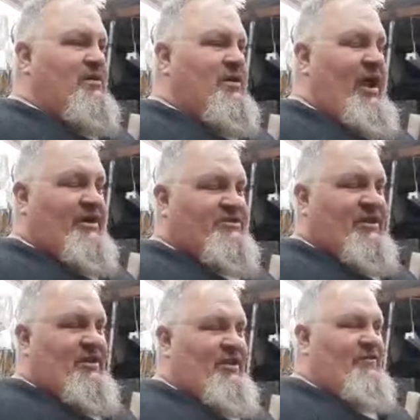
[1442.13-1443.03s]

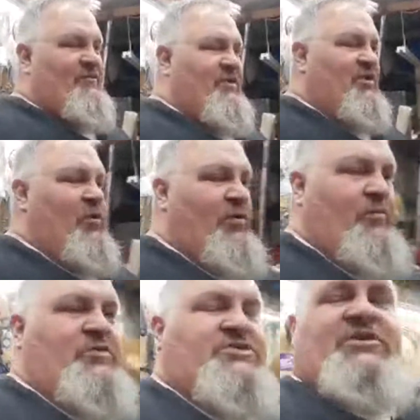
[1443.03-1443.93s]
Actually, I lived in northern
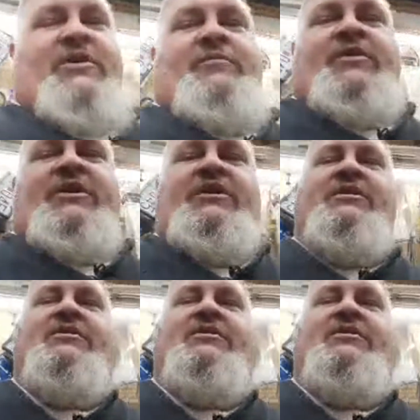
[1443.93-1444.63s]
Missouri,